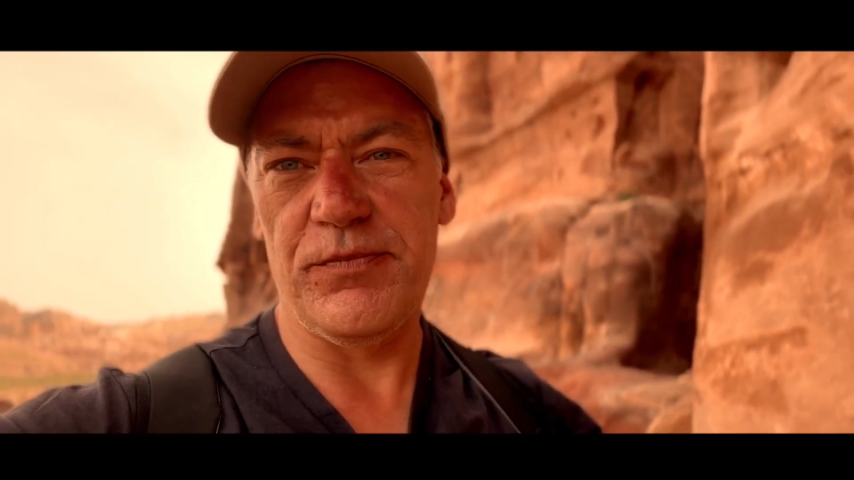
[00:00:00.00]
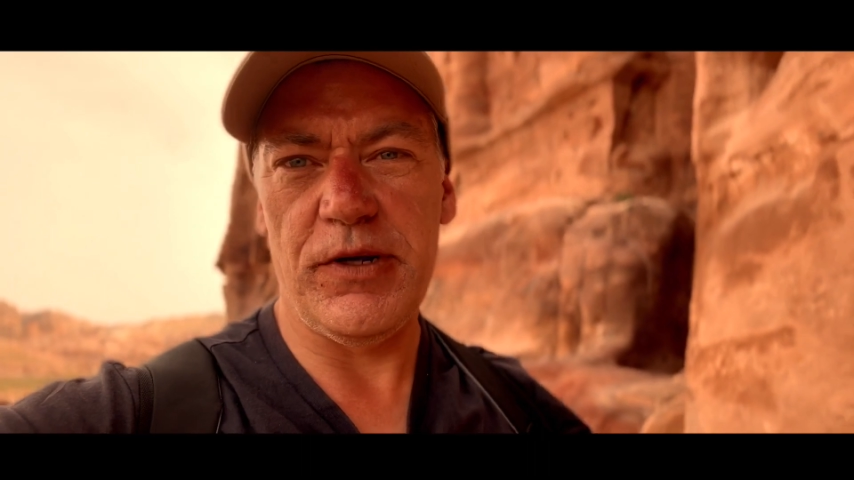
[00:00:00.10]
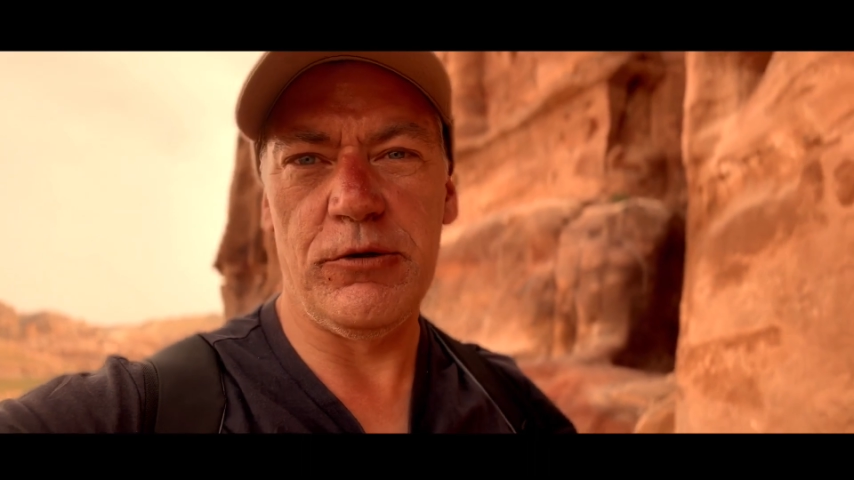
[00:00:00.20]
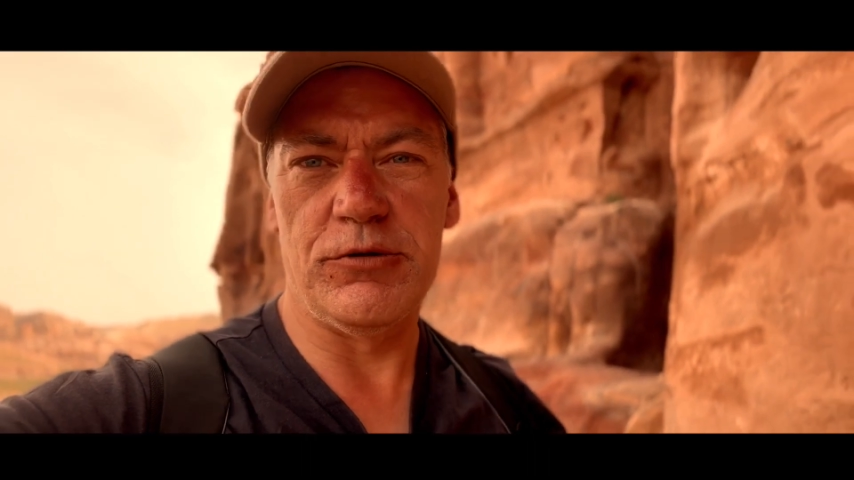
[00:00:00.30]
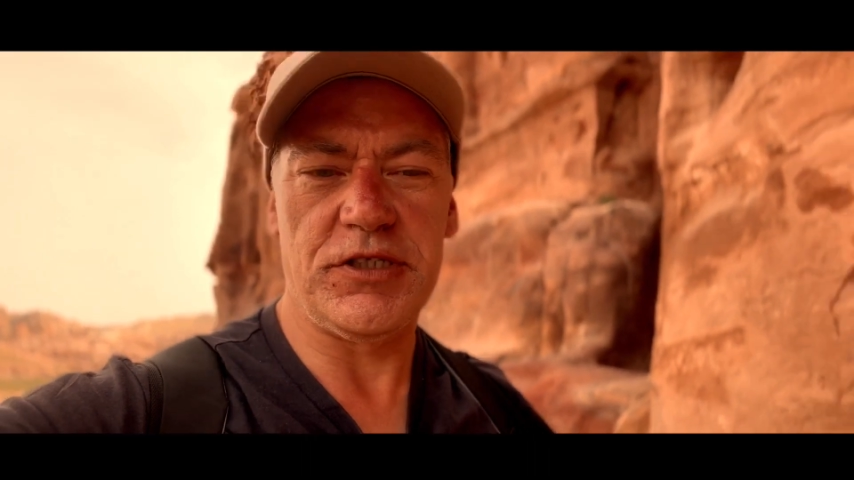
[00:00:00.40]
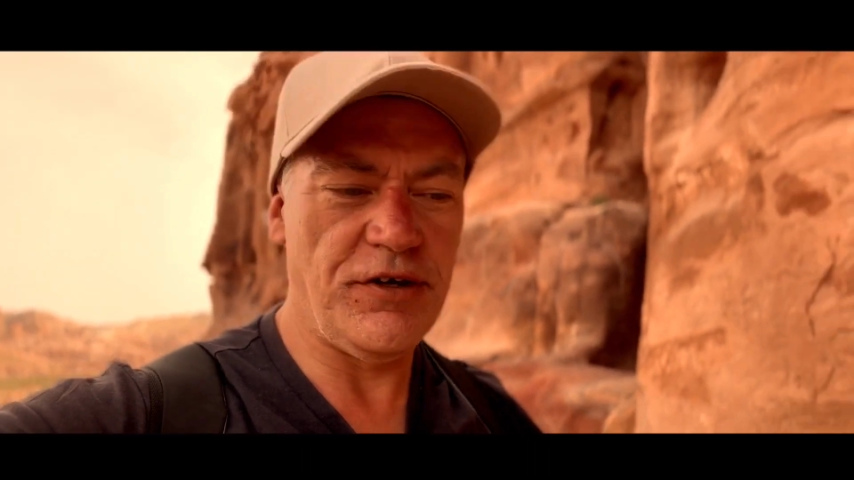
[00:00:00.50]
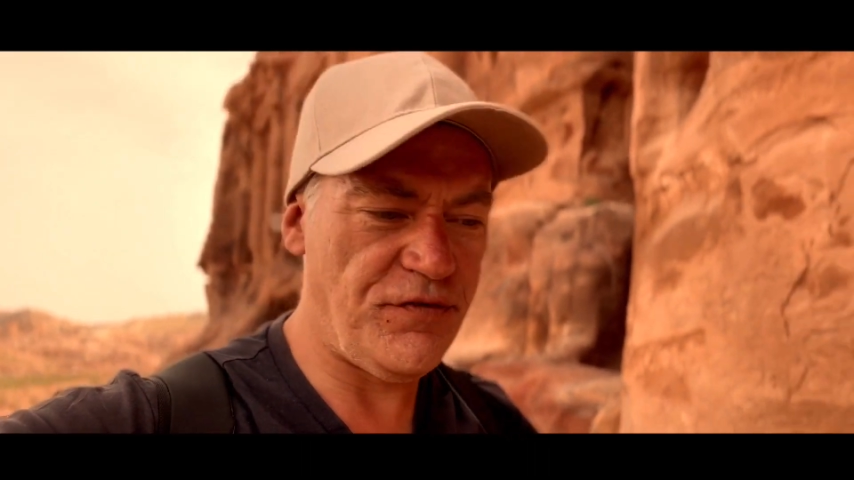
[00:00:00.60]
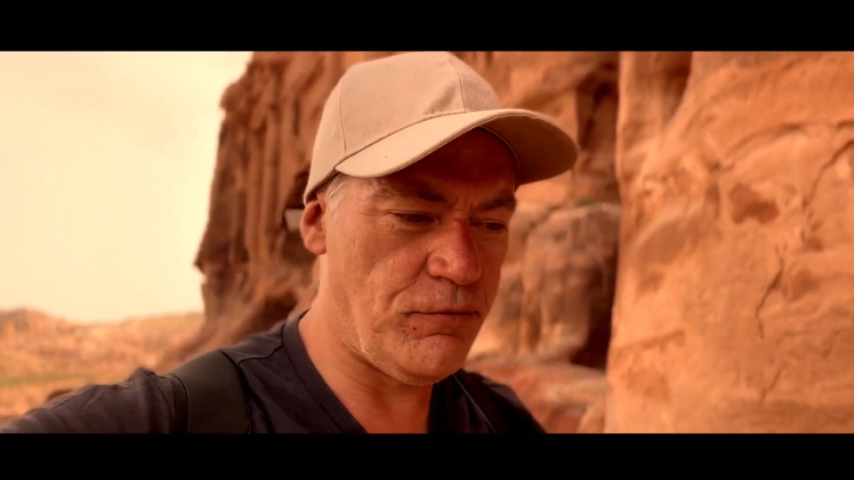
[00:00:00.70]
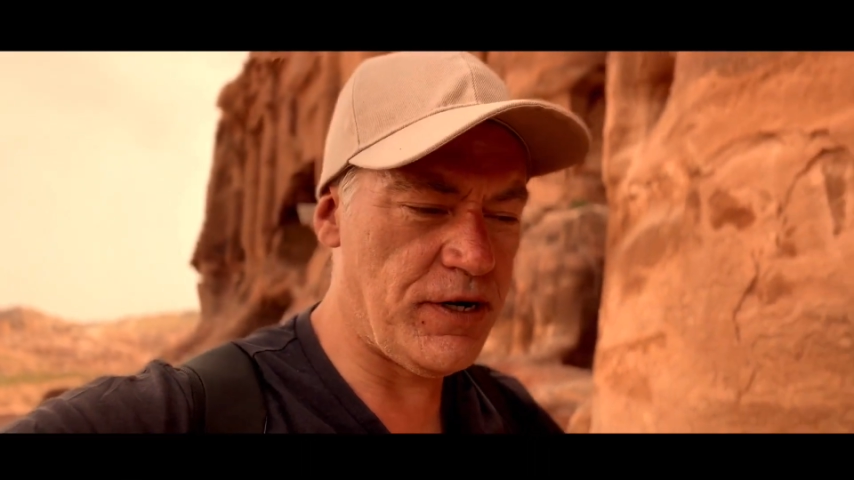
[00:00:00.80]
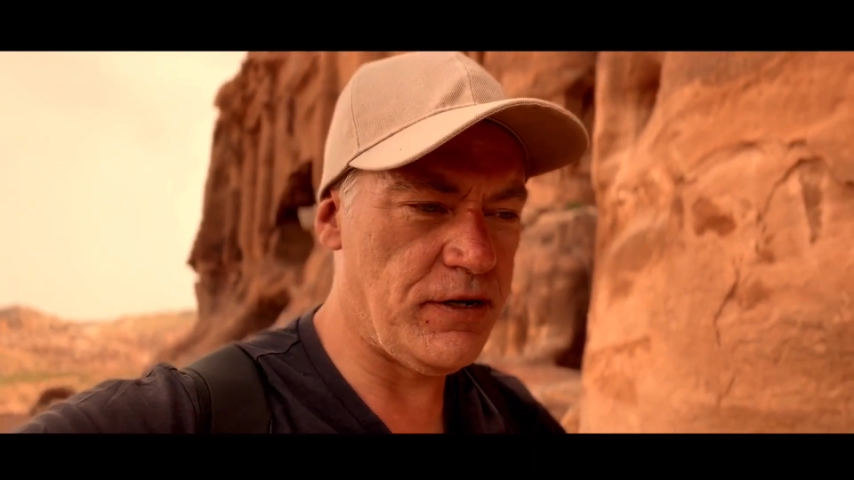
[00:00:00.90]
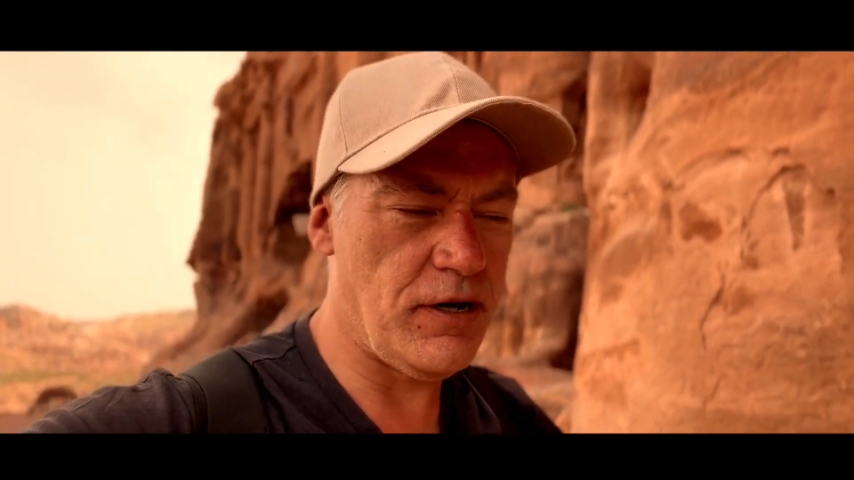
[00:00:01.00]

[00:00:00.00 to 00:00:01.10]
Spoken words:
bell also for when